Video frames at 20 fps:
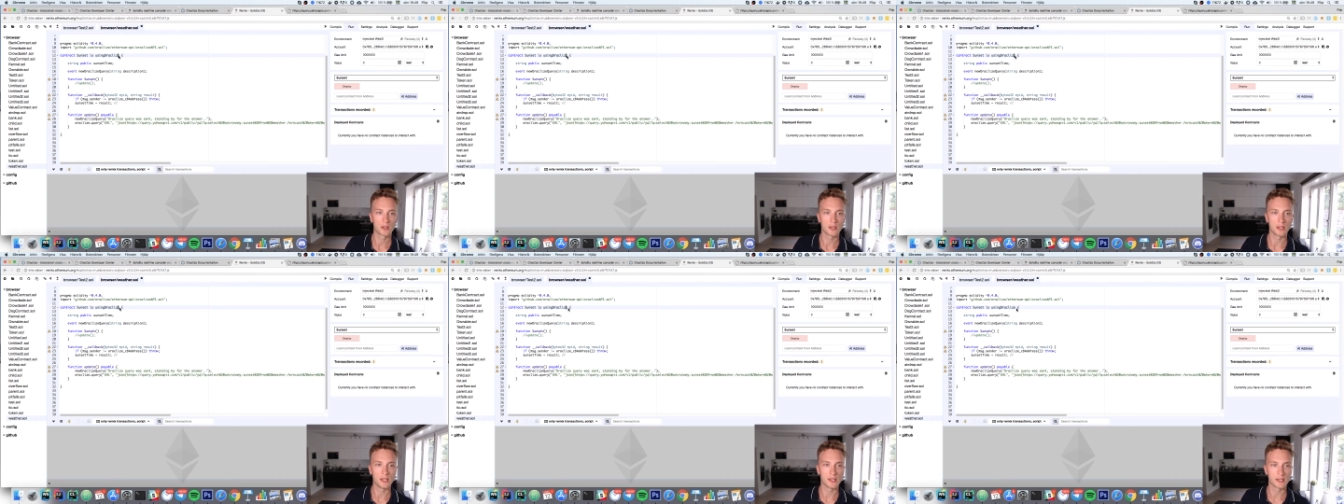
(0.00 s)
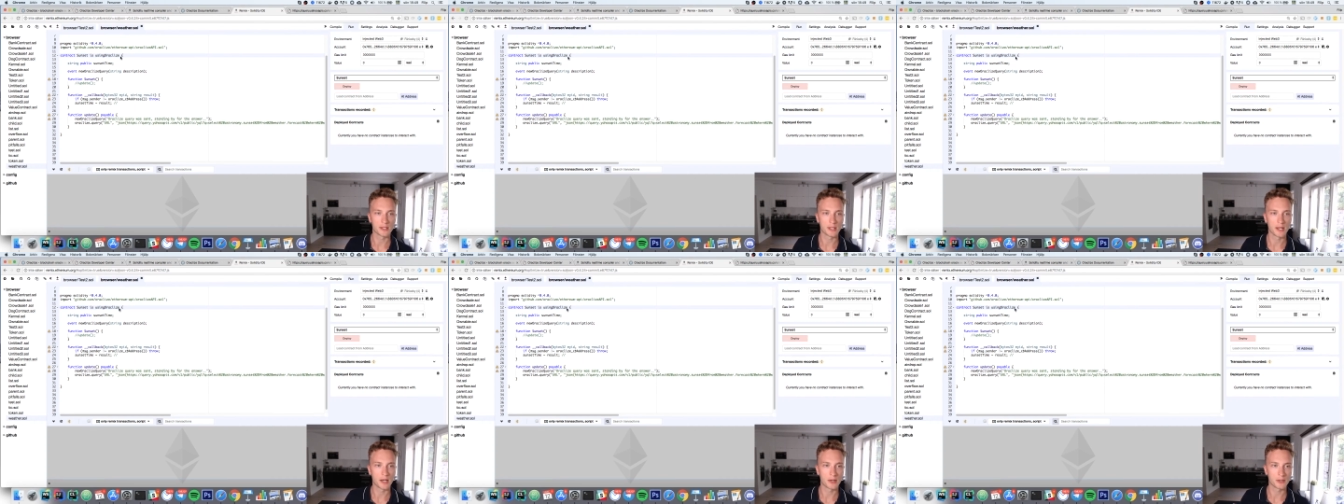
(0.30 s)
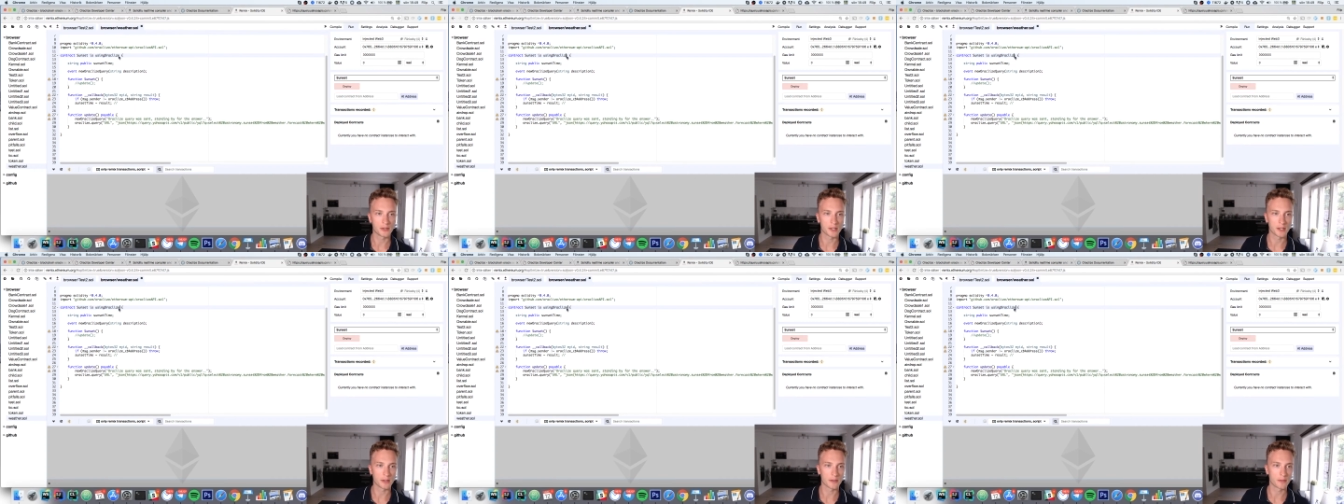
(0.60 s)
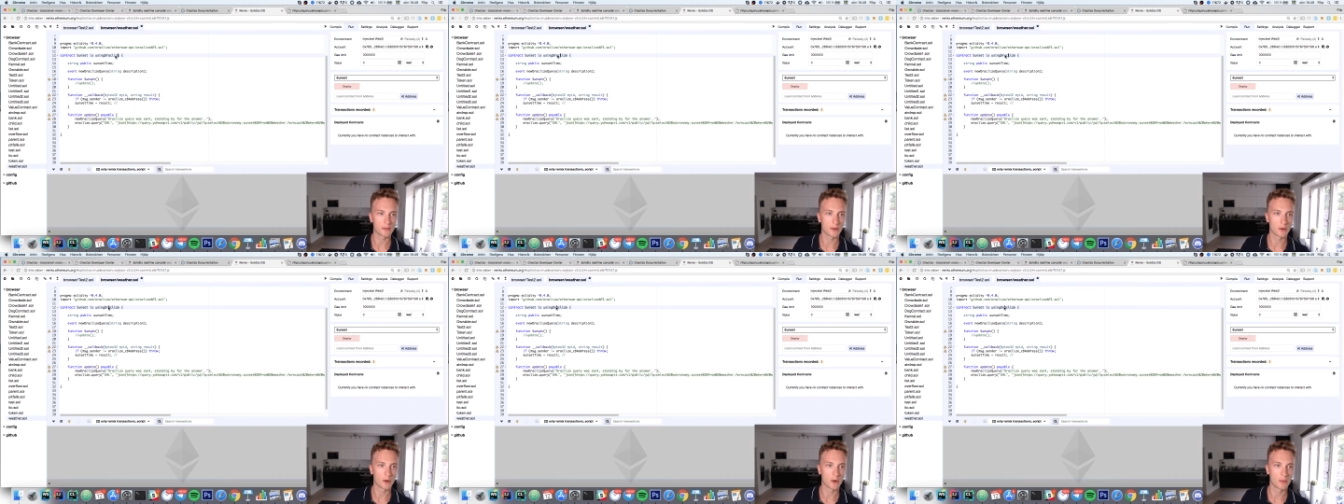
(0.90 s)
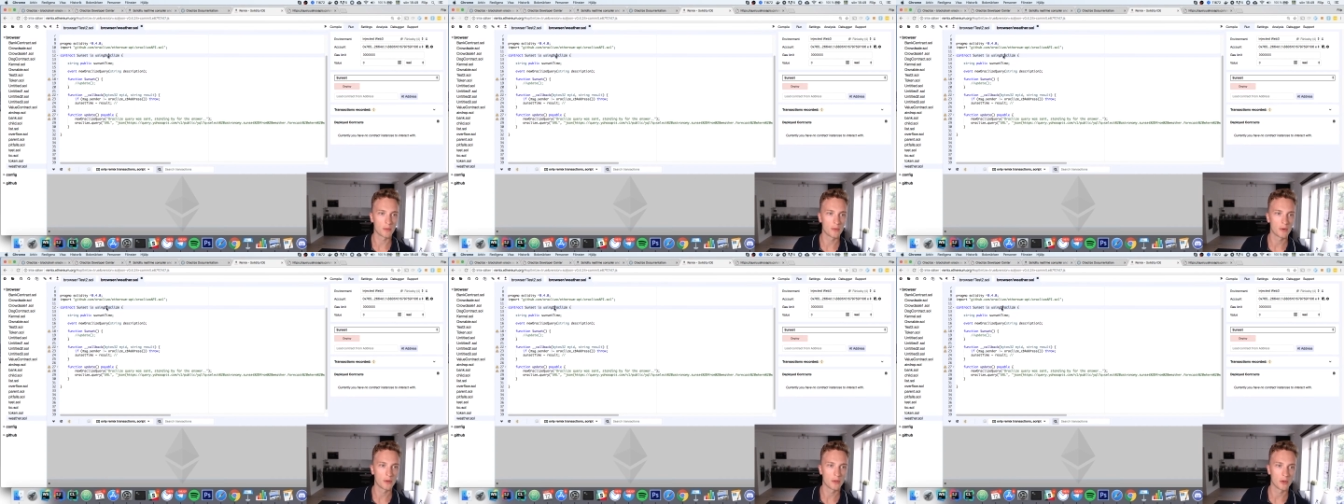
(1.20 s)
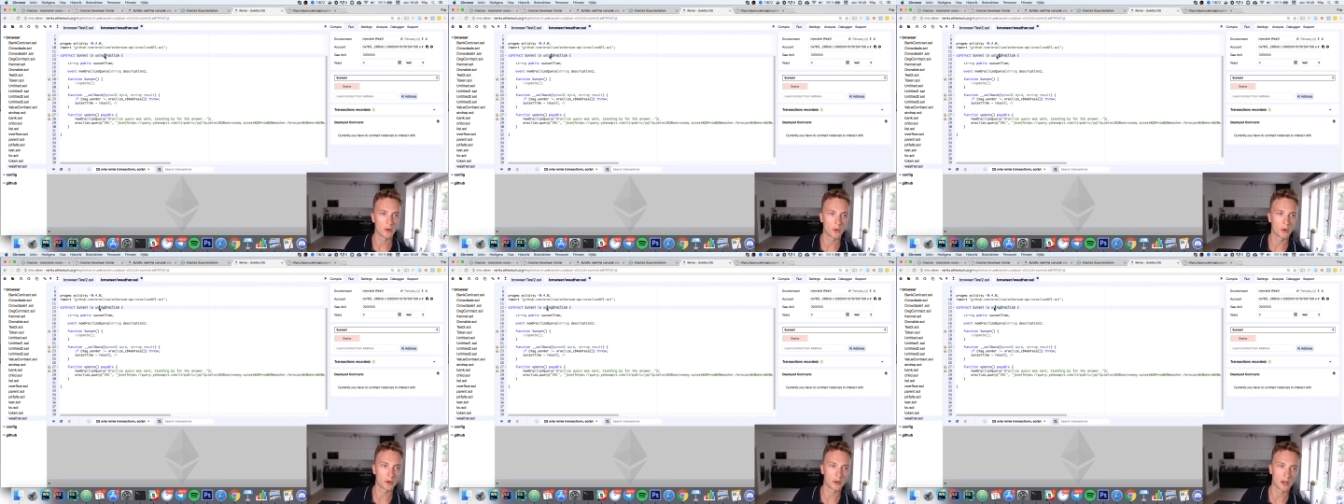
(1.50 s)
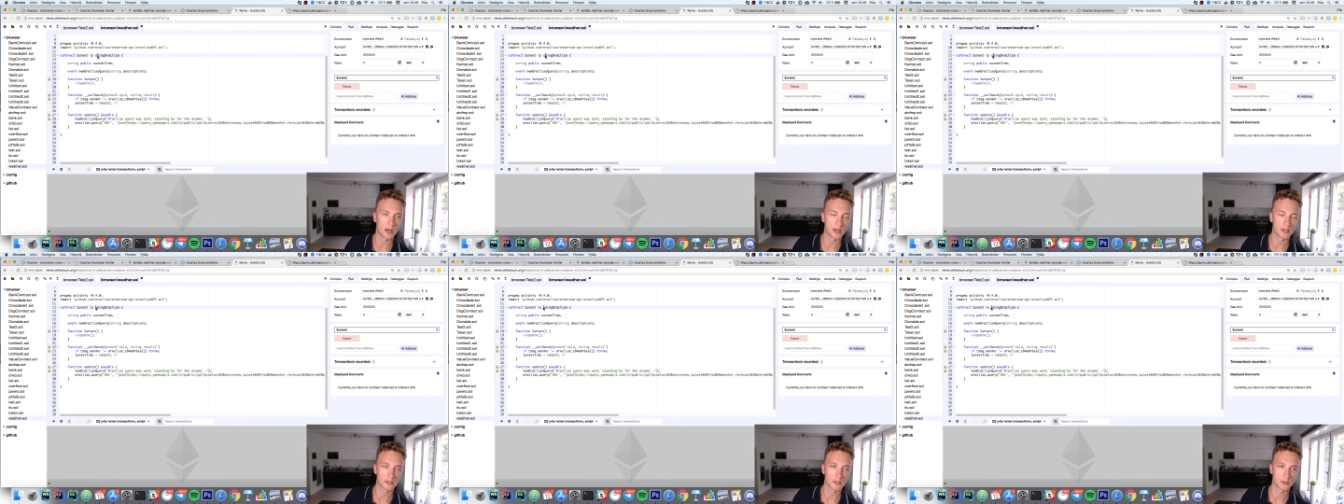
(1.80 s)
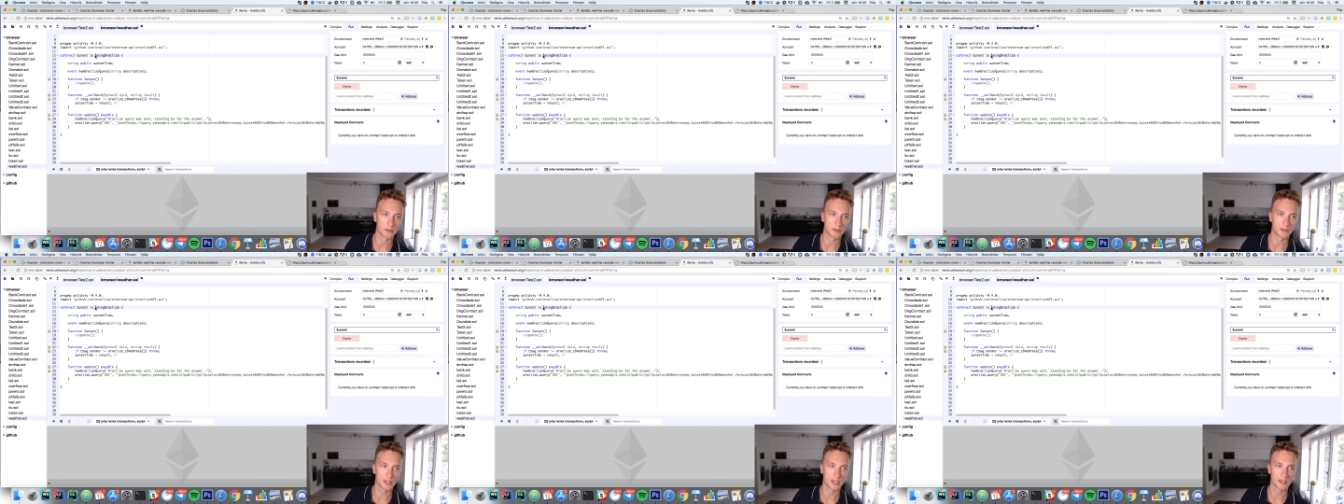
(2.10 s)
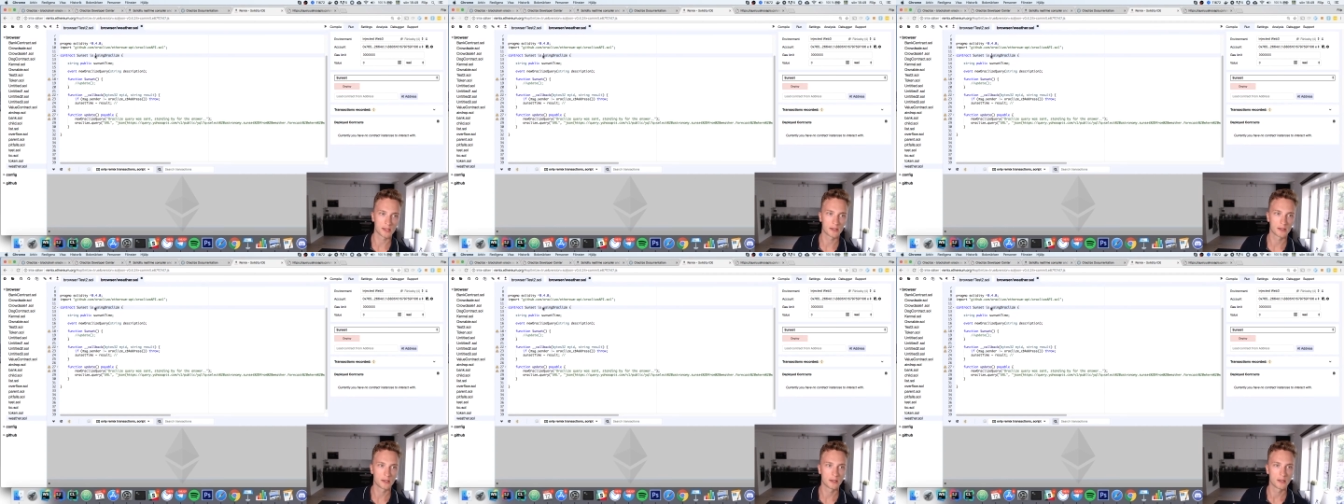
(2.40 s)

is inheriting from the Oracle Ice contract